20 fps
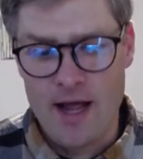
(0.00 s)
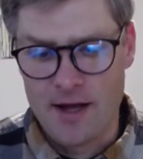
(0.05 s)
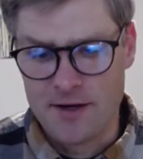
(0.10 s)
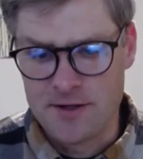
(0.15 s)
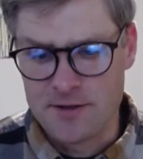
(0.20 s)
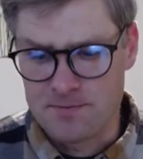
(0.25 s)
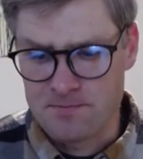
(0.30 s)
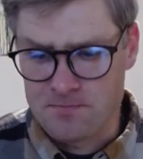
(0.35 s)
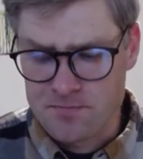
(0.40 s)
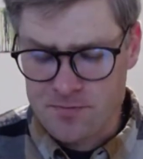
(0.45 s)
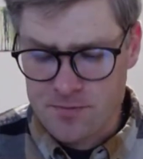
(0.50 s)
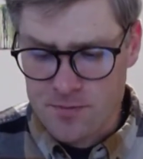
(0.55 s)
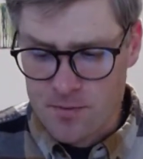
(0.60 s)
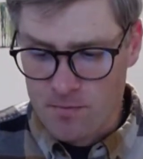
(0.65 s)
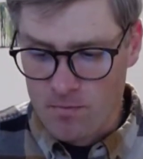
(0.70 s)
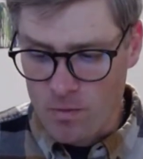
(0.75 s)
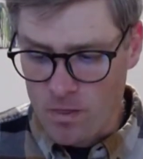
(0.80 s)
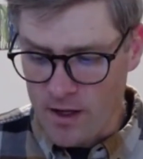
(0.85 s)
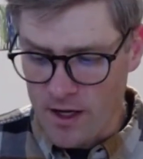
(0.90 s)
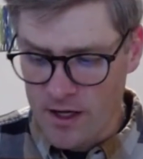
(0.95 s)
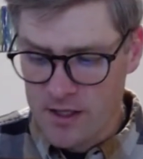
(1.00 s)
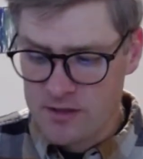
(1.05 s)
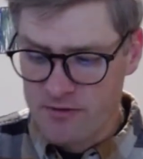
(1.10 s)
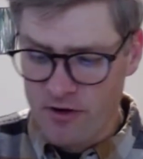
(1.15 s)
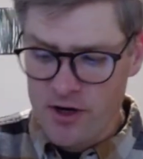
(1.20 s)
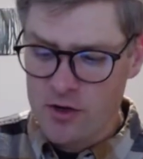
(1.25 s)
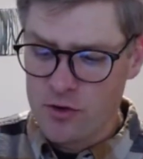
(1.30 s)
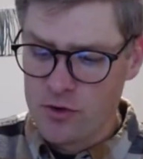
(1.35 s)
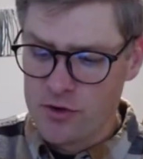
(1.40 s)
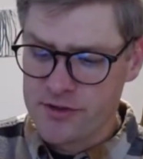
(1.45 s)
And It's a
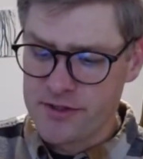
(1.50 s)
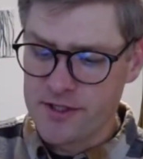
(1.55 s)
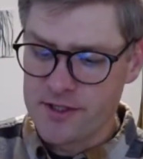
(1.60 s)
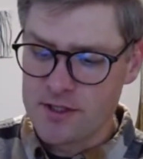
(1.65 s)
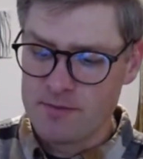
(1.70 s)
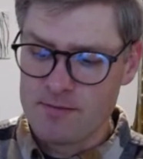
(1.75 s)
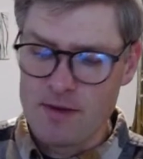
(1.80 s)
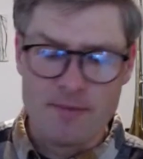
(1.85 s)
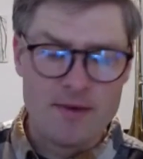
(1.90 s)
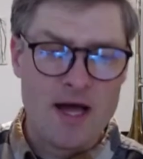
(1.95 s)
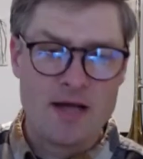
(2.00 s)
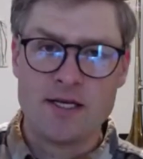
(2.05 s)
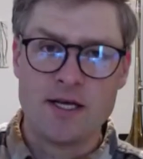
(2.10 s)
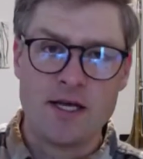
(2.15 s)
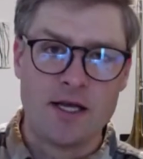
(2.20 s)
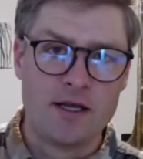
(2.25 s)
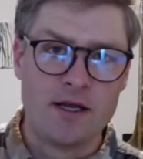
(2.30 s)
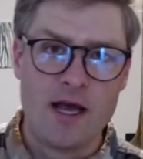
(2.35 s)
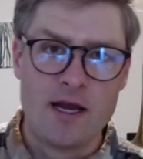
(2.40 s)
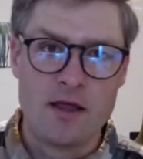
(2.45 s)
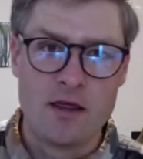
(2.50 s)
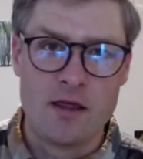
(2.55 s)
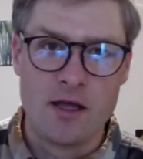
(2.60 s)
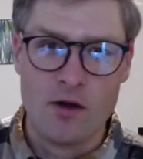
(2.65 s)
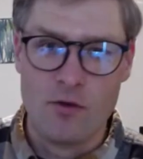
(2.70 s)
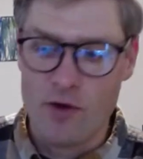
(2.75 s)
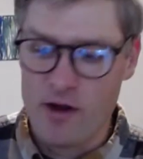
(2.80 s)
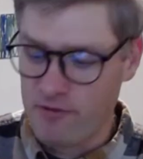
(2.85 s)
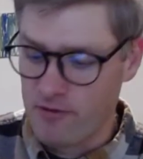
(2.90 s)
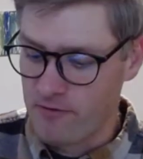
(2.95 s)
very cool system. I'm not taking anything
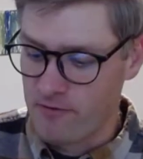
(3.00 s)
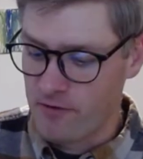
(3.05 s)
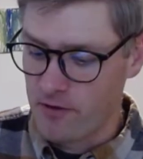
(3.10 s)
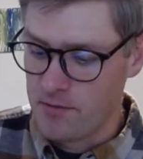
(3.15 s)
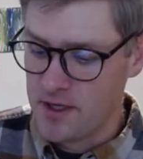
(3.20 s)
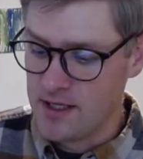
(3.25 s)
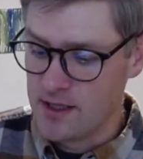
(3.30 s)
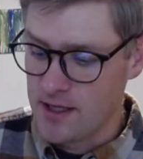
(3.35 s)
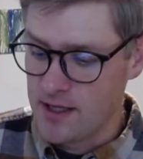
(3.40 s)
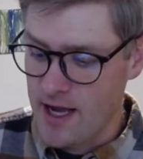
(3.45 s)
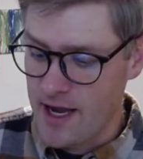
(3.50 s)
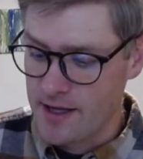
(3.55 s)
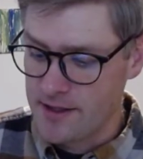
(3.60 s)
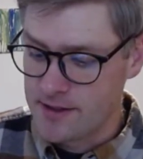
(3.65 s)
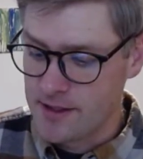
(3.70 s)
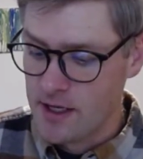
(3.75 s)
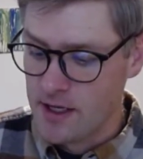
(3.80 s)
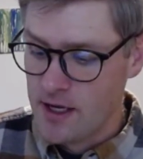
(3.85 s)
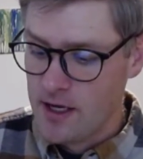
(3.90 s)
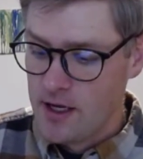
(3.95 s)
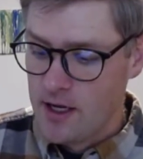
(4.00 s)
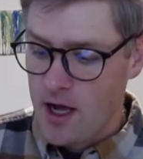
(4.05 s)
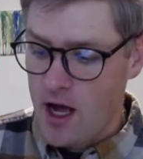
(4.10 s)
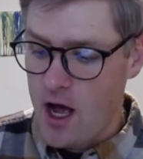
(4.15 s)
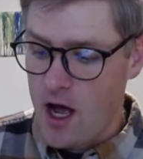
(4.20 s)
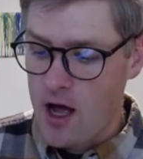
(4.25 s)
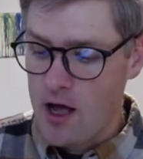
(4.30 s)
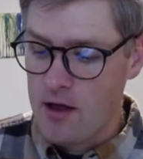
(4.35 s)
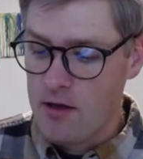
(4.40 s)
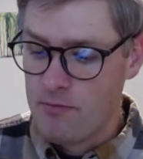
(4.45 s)
away from Forbidden Lands,
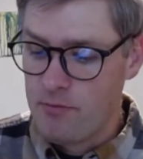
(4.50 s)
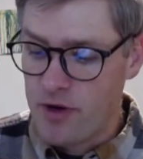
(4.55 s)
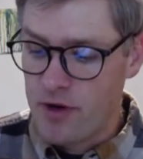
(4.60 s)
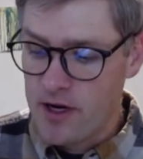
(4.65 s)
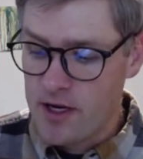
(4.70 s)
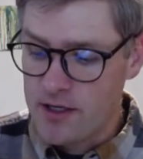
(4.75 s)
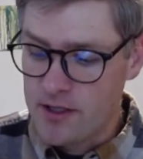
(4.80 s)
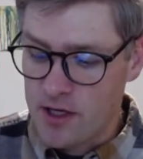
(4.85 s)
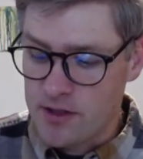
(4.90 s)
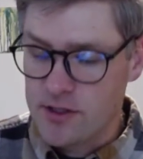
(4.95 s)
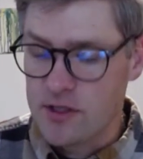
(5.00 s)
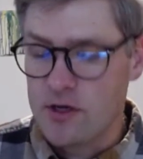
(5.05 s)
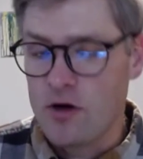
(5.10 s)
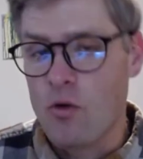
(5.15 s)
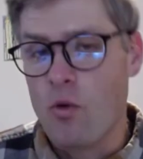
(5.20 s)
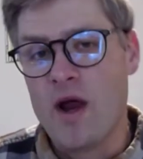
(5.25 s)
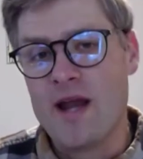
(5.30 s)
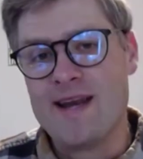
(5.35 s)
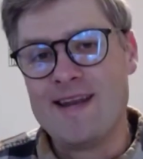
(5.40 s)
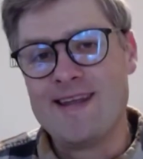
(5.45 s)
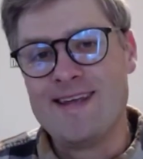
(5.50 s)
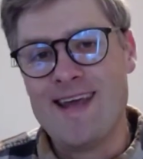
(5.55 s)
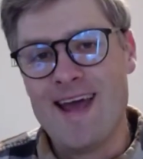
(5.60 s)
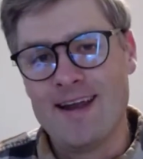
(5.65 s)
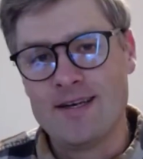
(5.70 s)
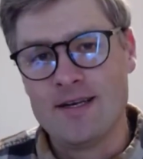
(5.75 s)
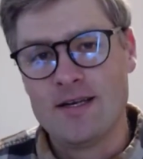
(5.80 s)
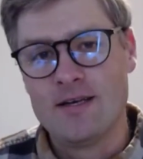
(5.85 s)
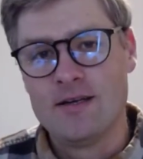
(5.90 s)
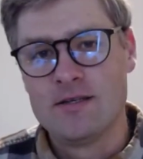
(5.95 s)
but it doesn't quite
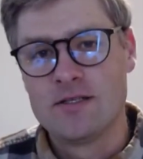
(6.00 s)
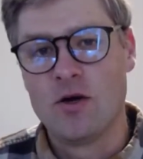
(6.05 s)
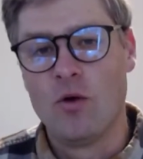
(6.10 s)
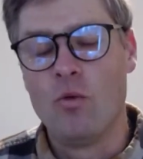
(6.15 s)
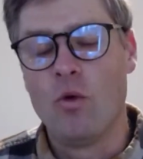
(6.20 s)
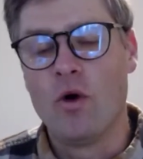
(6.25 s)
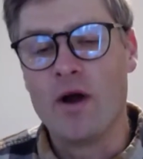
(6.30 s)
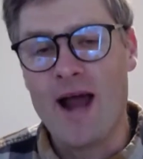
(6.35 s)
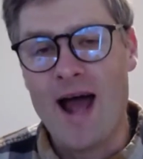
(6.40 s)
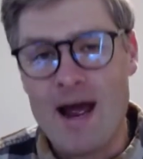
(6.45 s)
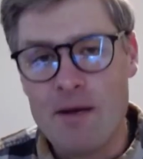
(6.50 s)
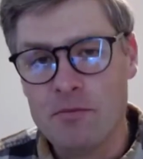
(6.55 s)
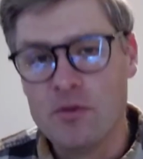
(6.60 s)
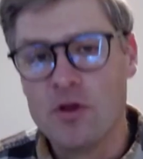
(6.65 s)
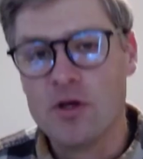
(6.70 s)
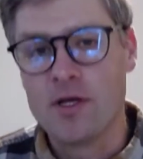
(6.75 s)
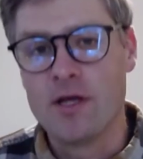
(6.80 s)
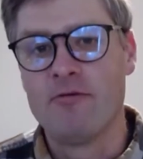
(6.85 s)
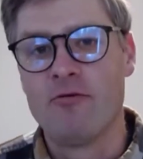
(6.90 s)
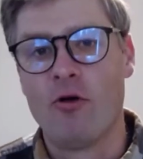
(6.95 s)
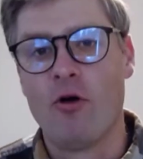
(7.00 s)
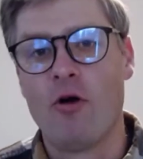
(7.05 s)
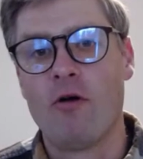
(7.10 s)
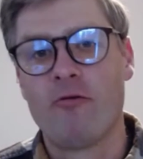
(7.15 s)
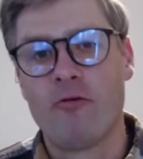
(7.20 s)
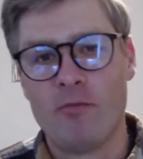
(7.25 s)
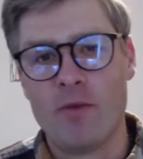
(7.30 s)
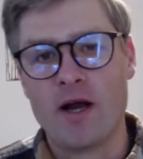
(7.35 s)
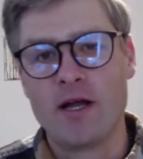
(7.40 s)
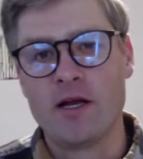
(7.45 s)
get to what I'm looking for
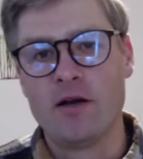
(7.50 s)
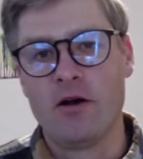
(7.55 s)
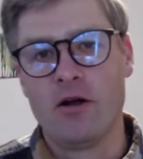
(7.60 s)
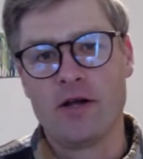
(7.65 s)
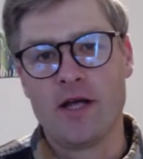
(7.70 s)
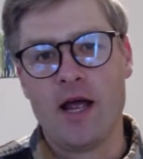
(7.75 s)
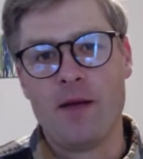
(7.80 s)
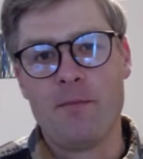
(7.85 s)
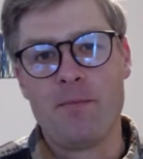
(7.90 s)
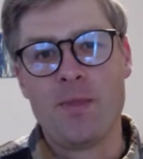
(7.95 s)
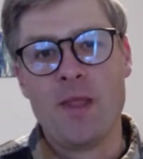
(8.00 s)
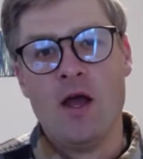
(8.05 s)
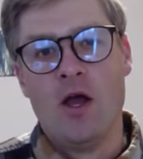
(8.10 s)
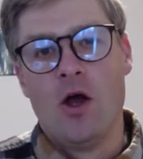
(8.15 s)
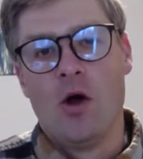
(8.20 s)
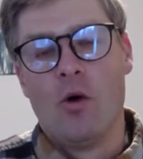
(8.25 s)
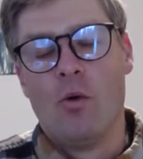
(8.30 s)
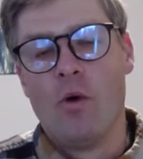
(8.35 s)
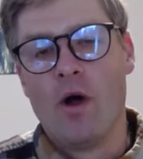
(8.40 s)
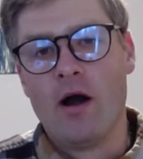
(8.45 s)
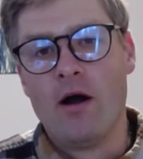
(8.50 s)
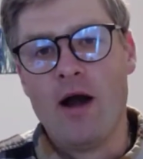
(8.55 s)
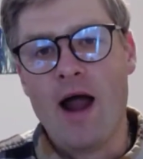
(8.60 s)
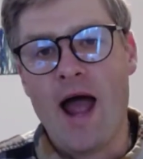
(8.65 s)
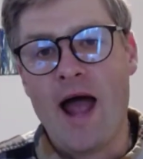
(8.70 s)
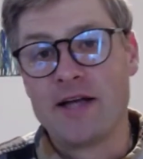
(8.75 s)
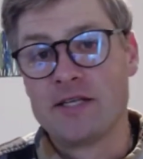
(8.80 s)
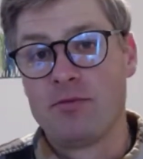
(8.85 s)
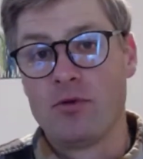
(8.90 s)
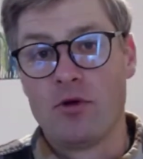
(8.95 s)
my Grail game, where
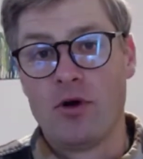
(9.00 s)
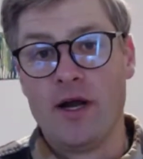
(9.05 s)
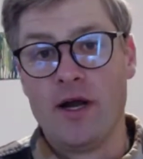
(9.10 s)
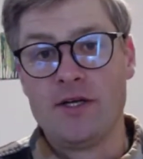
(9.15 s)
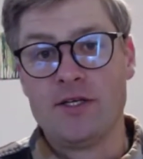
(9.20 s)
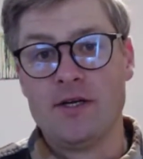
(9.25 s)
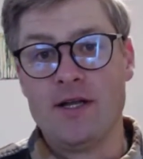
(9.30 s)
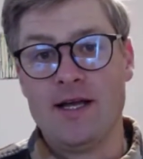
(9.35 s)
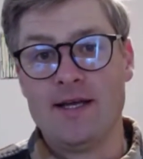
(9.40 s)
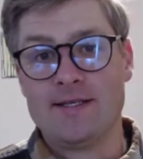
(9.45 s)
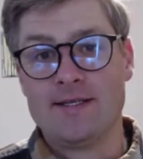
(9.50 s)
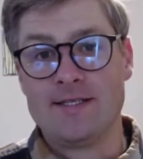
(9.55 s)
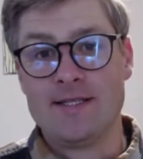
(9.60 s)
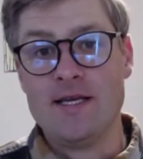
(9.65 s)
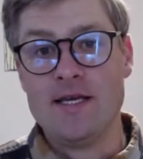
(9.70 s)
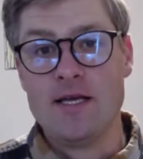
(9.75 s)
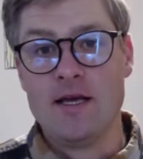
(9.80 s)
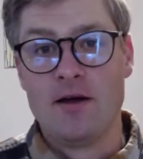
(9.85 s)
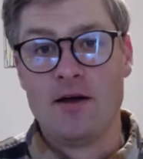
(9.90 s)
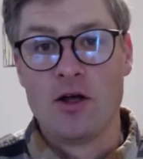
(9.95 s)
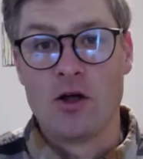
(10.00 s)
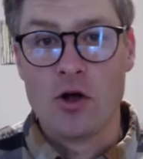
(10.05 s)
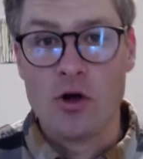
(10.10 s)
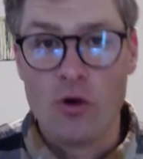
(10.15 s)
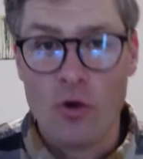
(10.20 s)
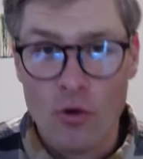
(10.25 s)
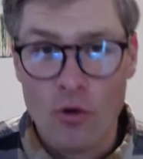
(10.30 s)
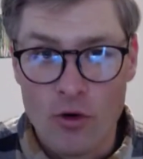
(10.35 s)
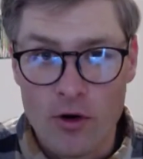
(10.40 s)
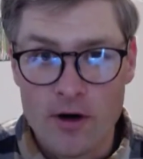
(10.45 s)
exploration is the
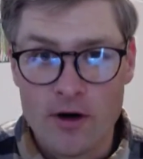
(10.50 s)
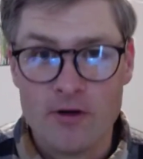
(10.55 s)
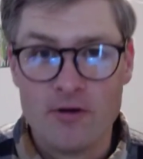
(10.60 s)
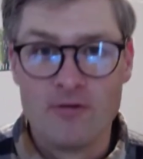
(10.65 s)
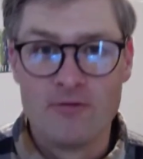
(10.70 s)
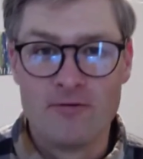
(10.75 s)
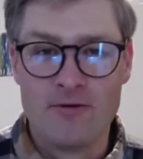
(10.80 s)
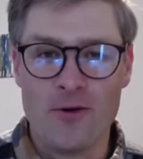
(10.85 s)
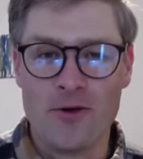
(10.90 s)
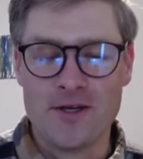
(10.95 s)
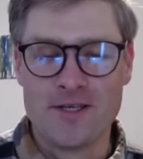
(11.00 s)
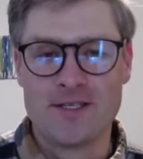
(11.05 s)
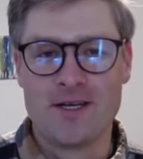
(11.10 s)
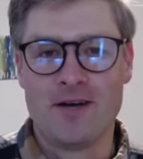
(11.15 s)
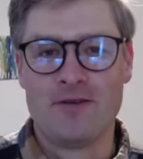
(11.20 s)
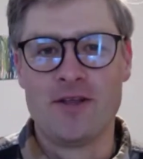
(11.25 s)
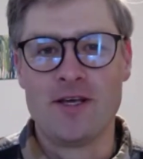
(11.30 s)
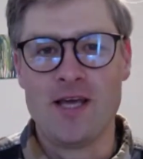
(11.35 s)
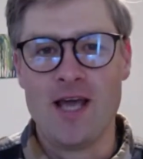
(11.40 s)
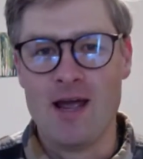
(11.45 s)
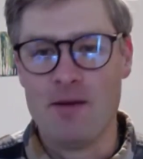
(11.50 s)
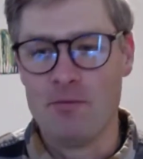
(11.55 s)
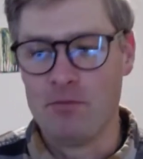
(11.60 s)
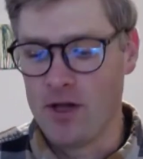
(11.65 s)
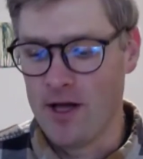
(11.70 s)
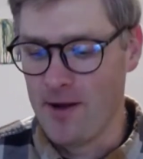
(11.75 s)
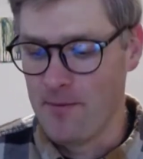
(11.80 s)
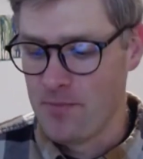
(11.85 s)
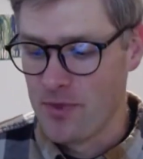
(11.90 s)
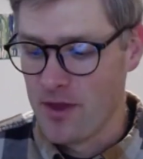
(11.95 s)
core focus of the
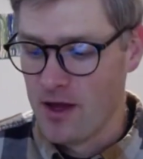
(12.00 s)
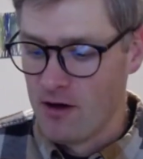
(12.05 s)
gameplay.